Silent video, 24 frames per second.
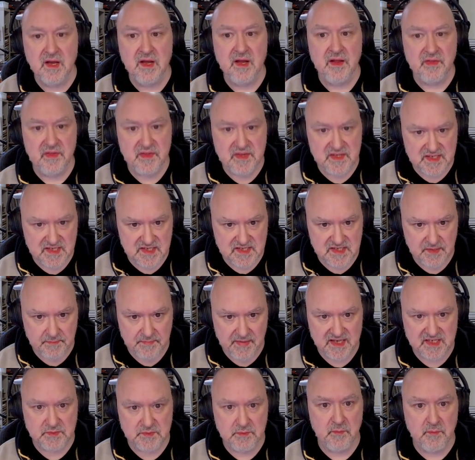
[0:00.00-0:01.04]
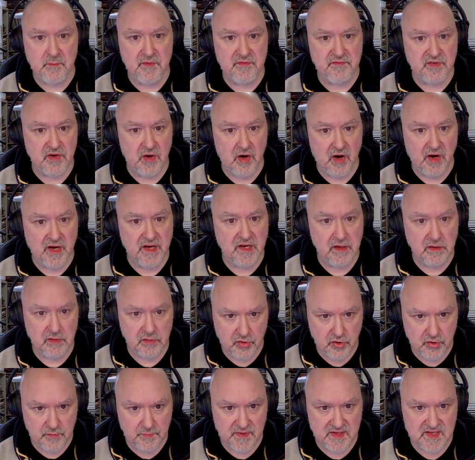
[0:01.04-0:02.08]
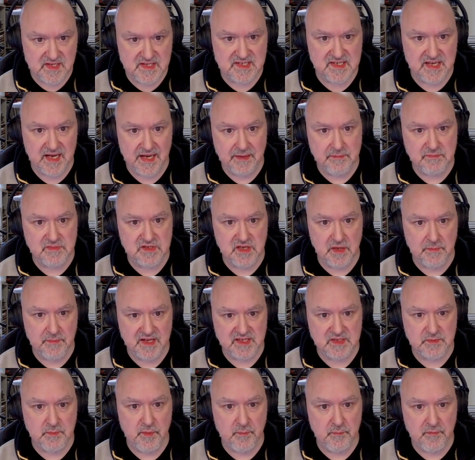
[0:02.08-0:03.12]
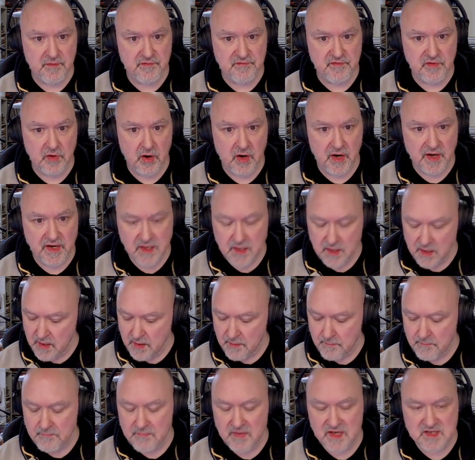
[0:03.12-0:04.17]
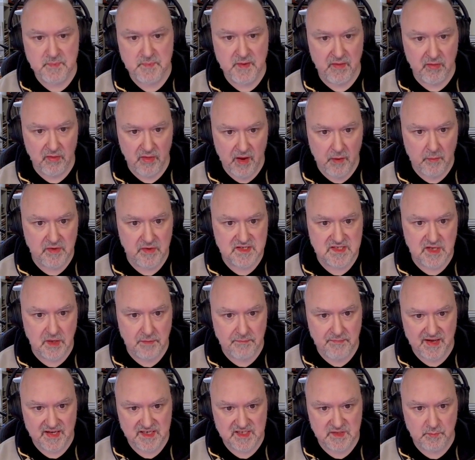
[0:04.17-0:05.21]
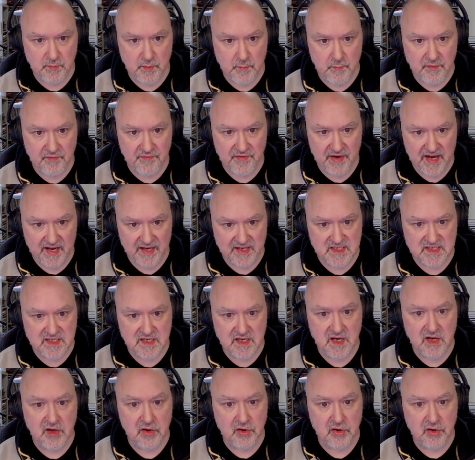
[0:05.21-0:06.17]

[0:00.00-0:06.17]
This is a maximum of 9, could be the same, so maximum of 9. Must be lower, so maximum of 8.